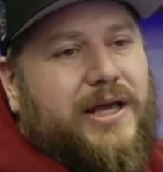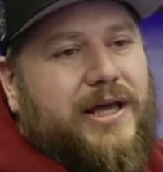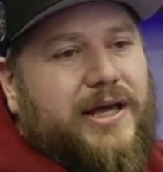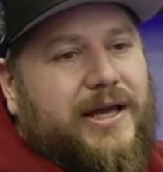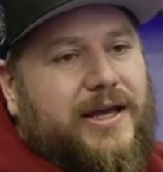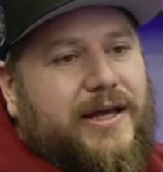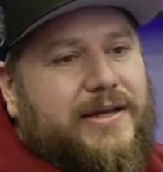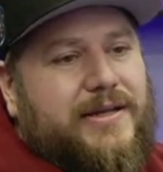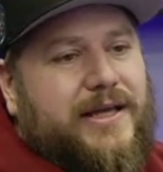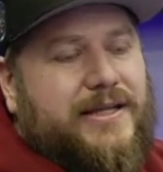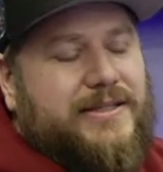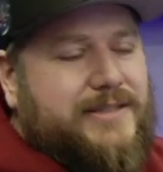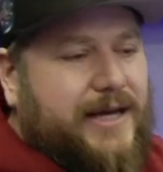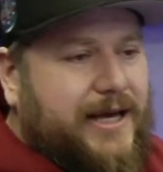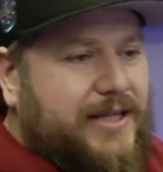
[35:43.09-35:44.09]
and
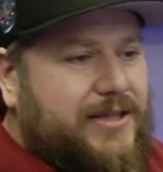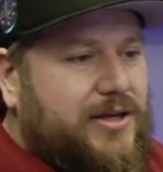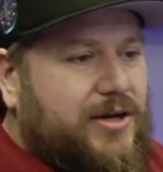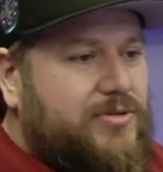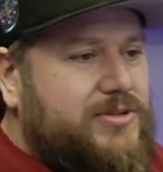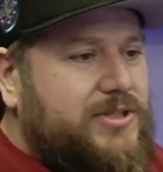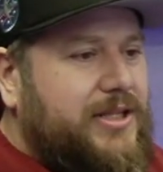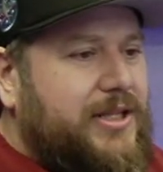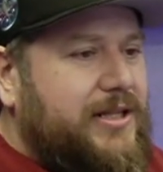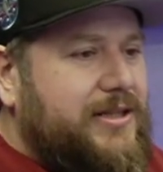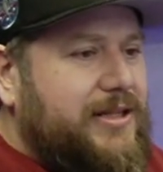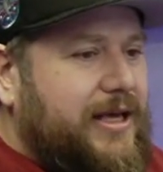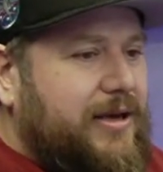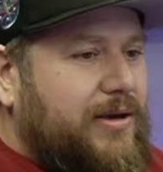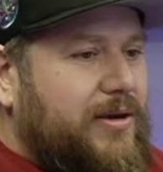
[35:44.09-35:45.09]
gets diagnosed, and then
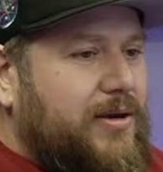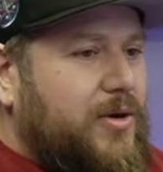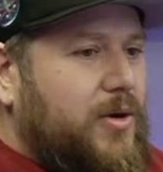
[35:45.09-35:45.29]
like,